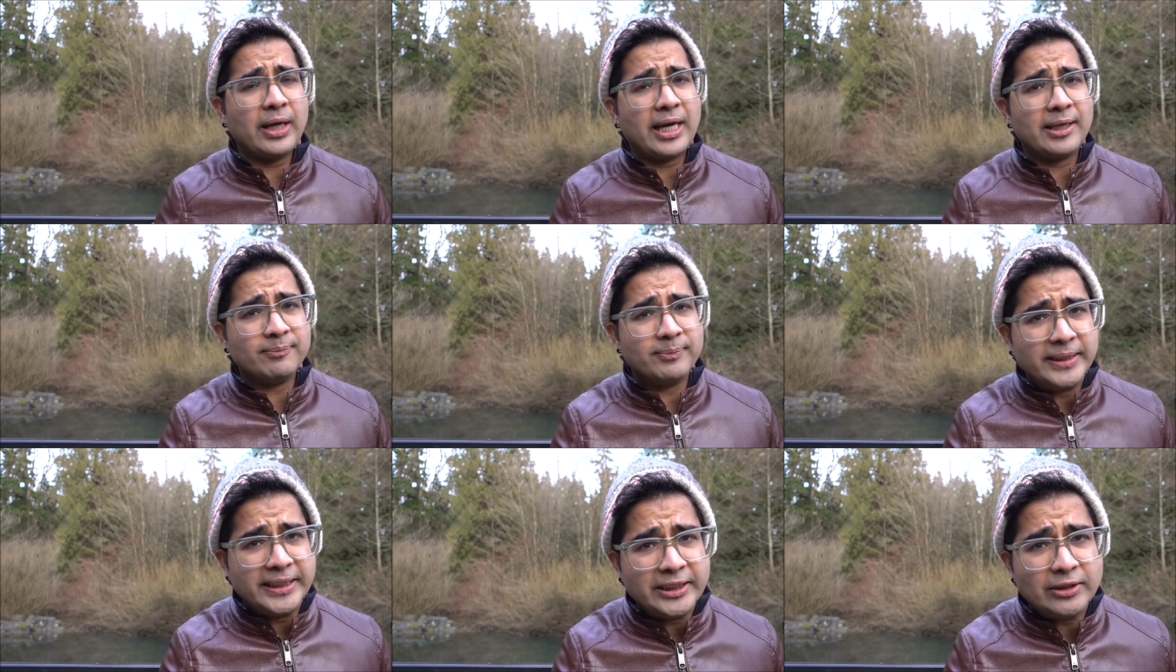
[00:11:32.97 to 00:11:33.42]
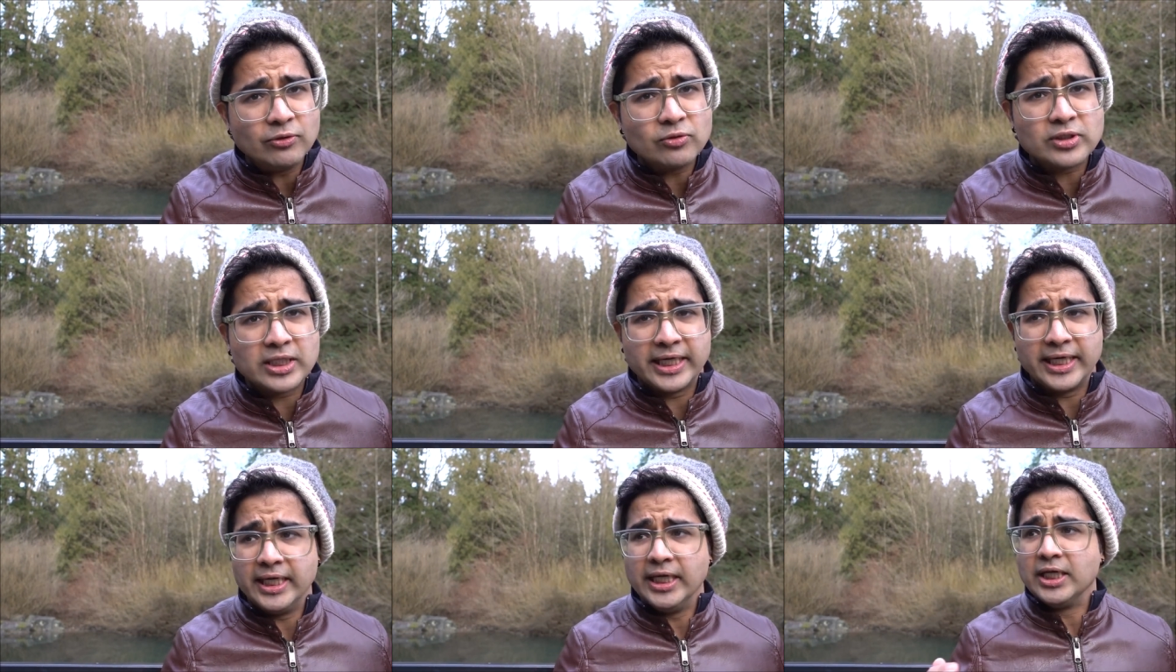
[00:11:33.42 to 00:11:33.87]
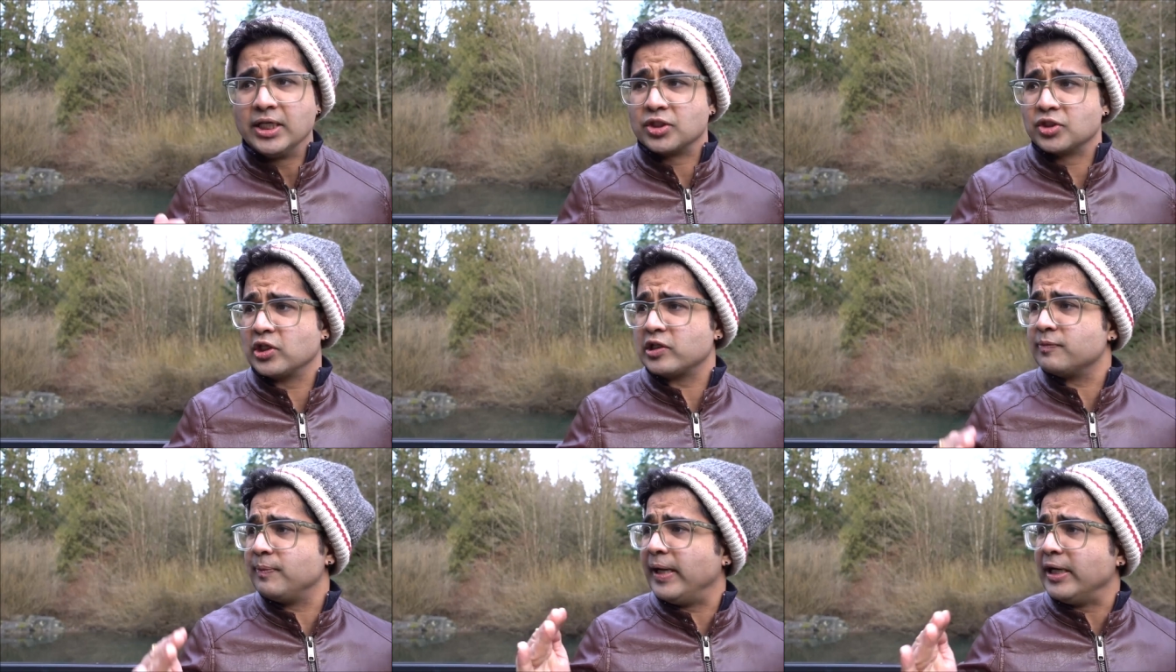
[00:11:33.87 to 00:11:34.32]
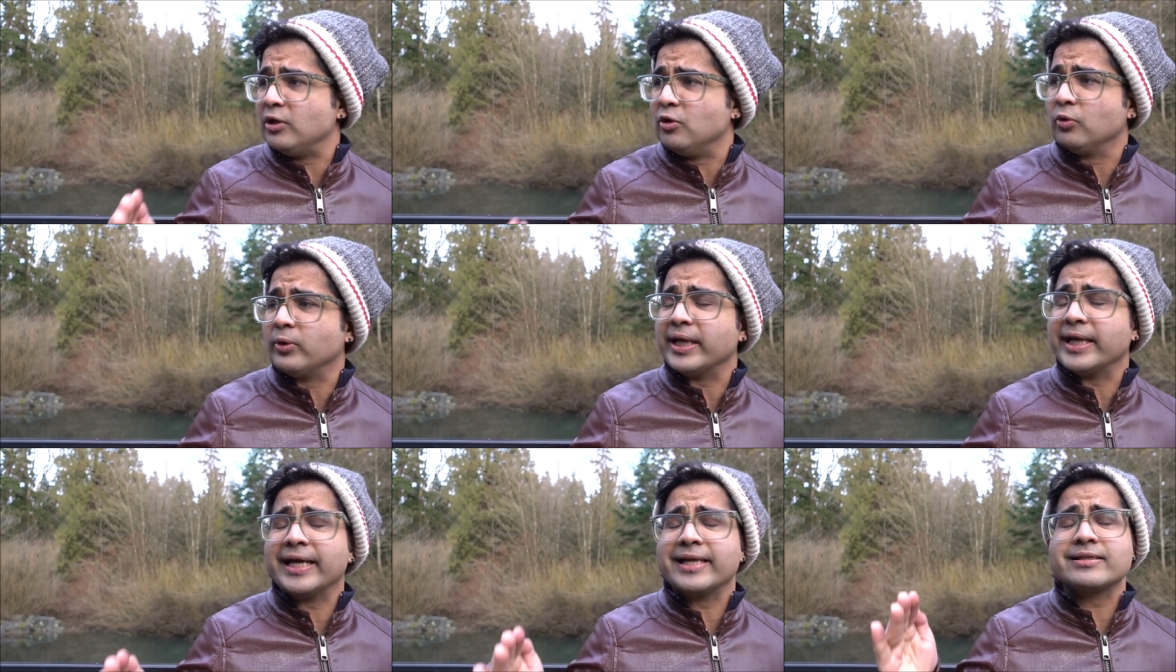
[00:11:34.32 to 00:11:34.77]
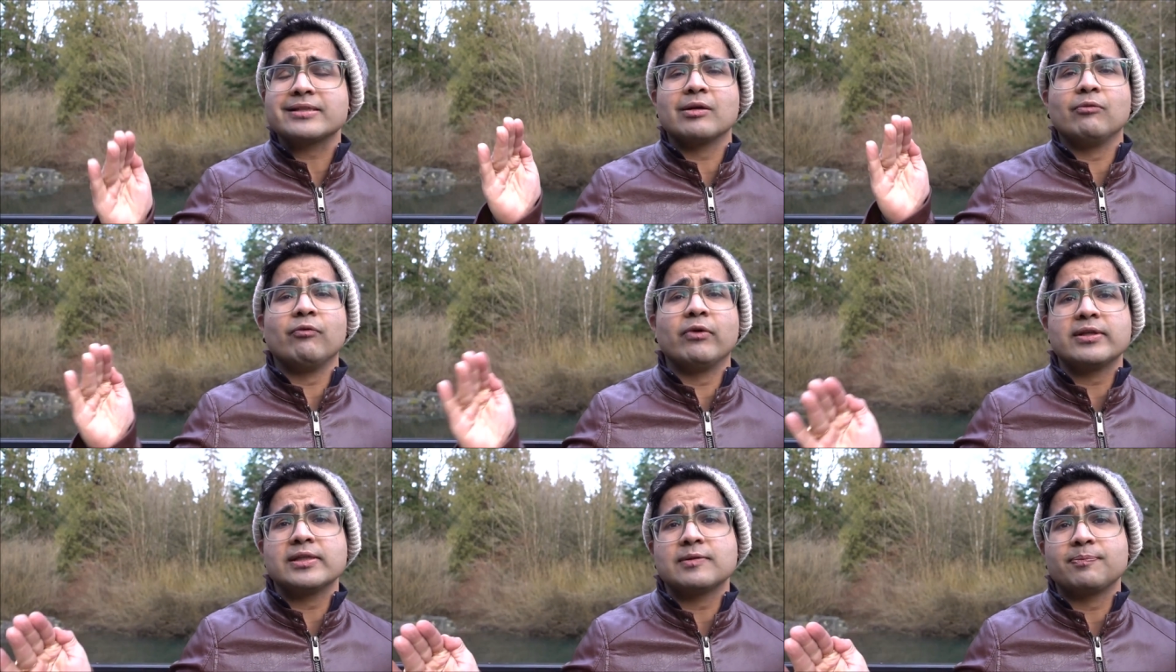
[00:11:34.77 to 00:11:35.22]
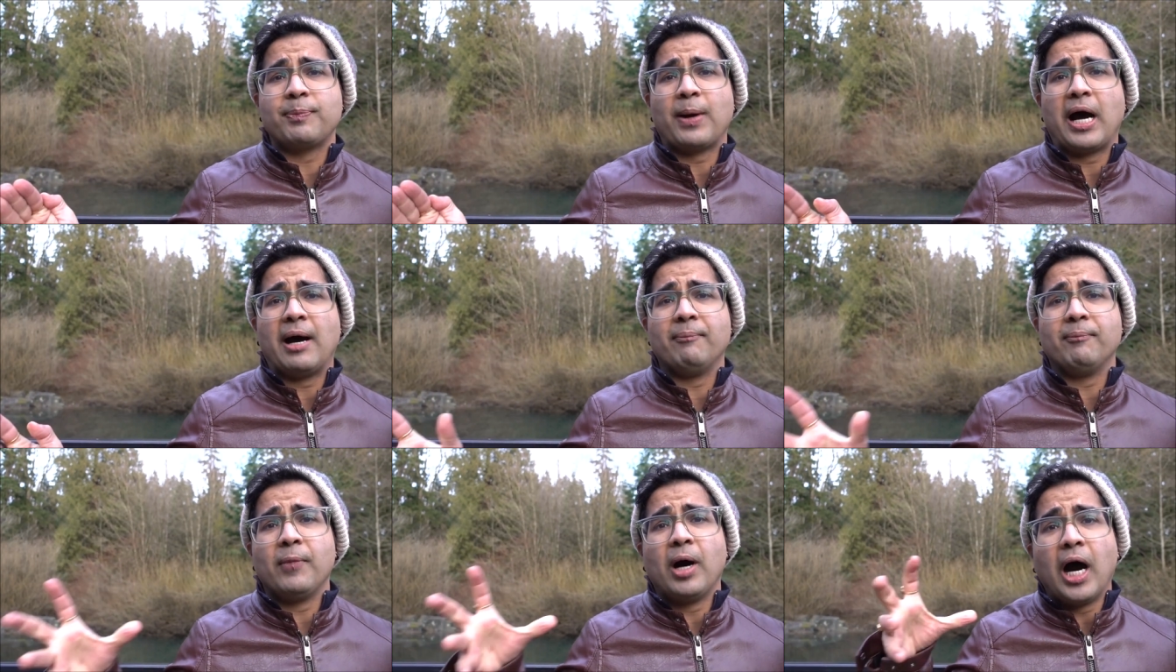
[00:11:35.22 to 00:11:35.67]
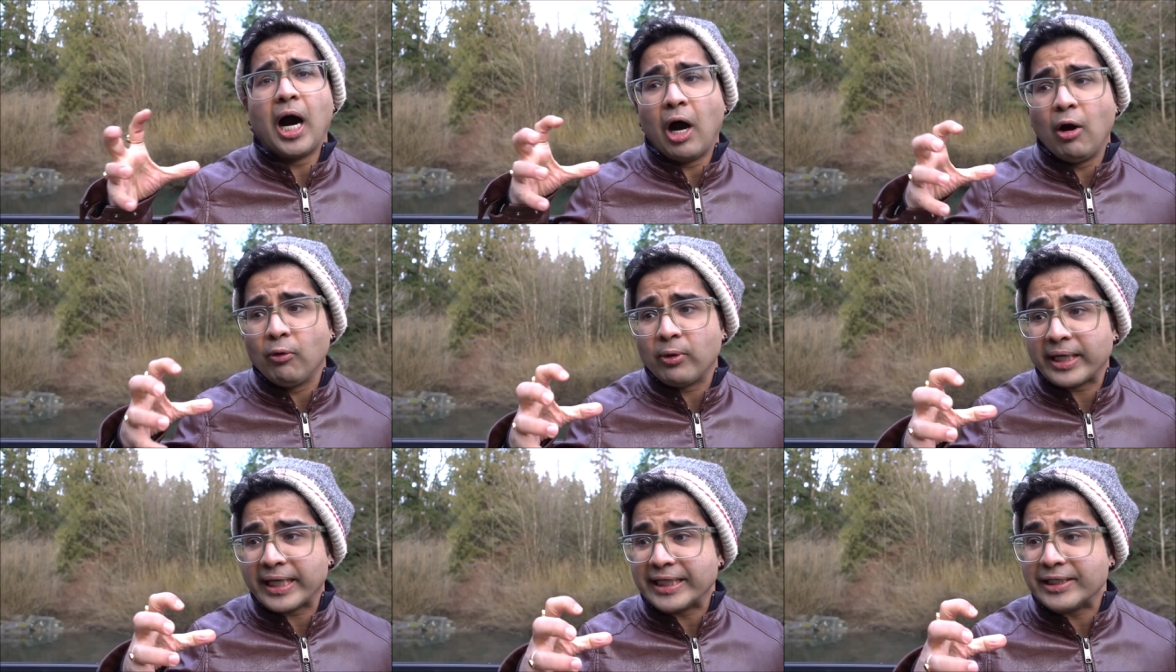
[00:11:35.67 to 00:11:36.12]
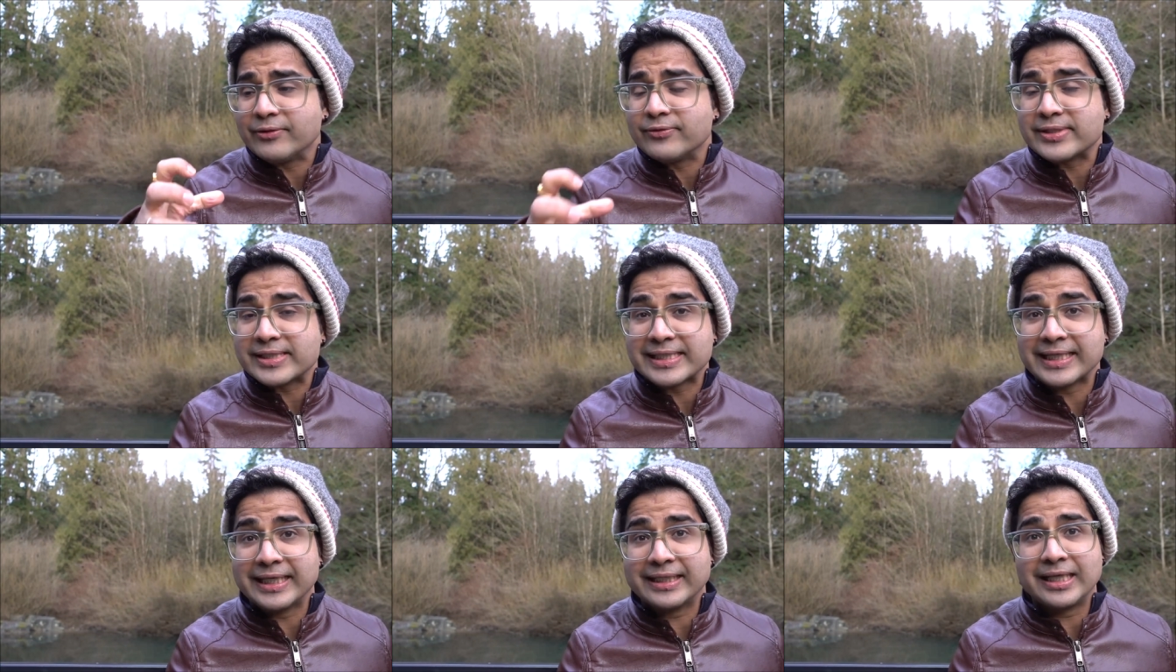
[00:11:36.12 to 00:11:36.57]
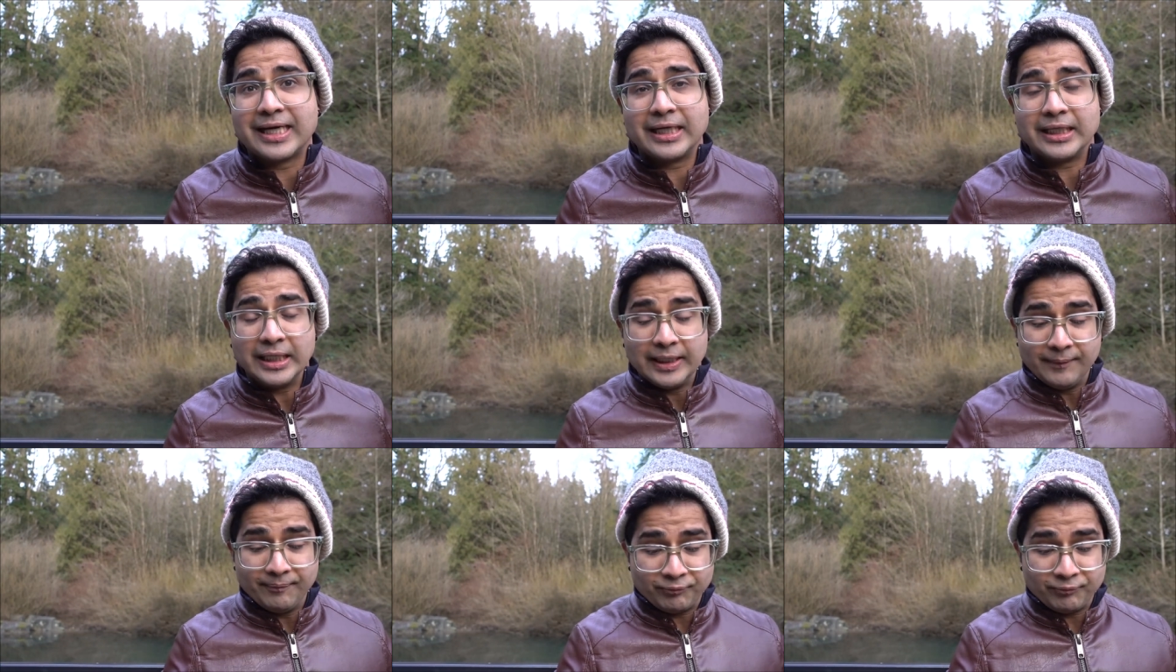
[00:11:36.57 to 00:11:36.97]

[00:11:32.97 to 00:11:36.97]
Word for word: I mean to say, just by looking at someone's palm, how can you say that